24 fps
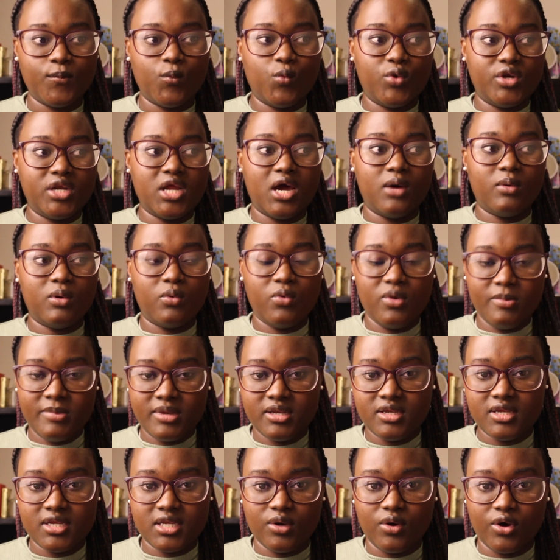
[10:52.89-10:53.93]
when our
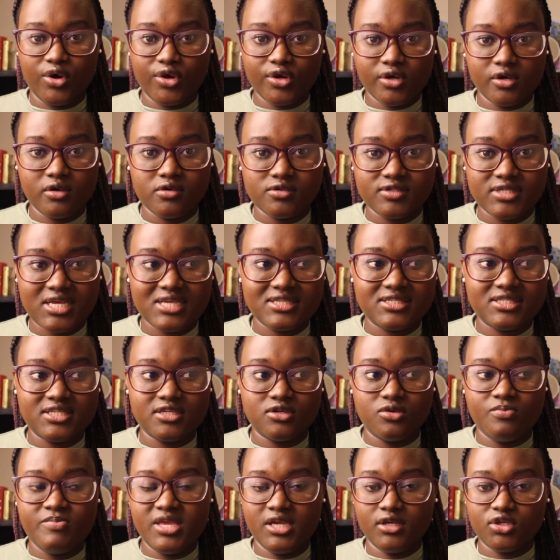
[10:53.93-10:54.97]
women and our girls are
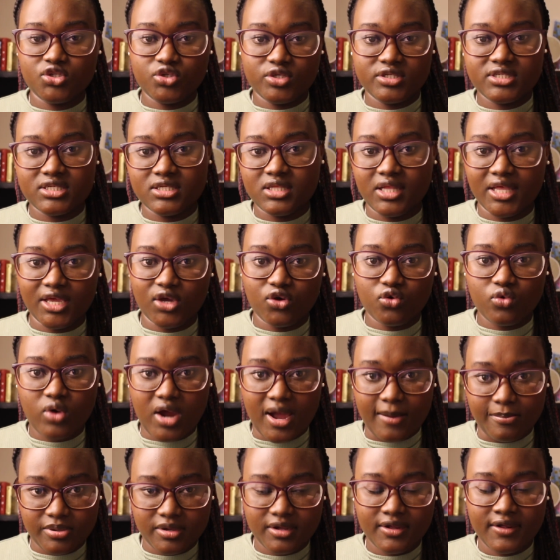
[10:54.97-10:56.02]
still being treated like
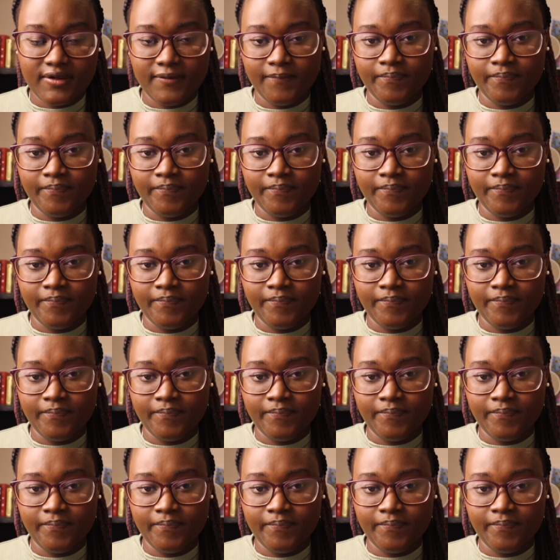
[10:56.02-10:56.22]
crap.